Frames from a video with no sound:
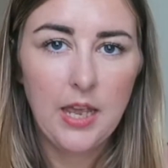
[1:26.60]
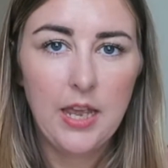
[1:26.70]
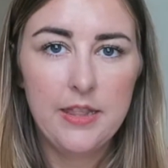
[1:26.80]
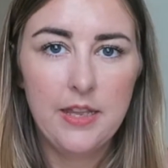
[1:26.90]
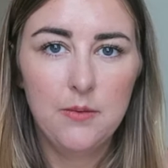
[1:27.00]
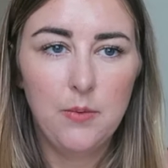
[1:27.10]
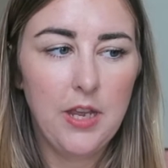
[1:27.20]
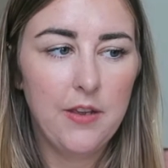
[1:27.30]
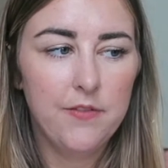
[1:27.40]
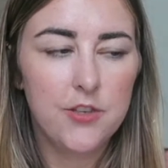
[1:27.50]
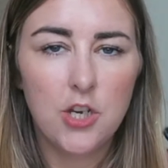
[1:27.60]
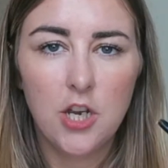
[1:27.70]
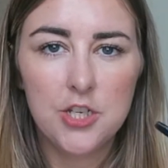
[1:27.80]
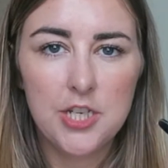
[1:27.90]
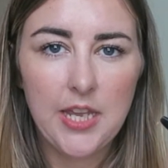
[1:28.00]
And then we have the
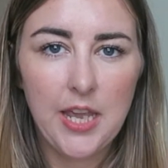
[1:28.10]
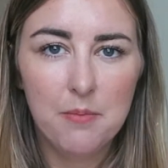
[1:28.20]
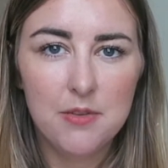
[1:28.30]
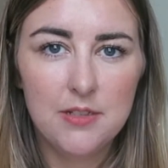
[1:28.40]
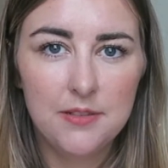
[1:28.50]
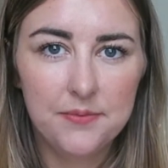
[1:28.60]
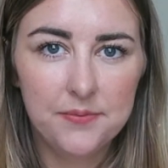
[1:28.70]
charging cable,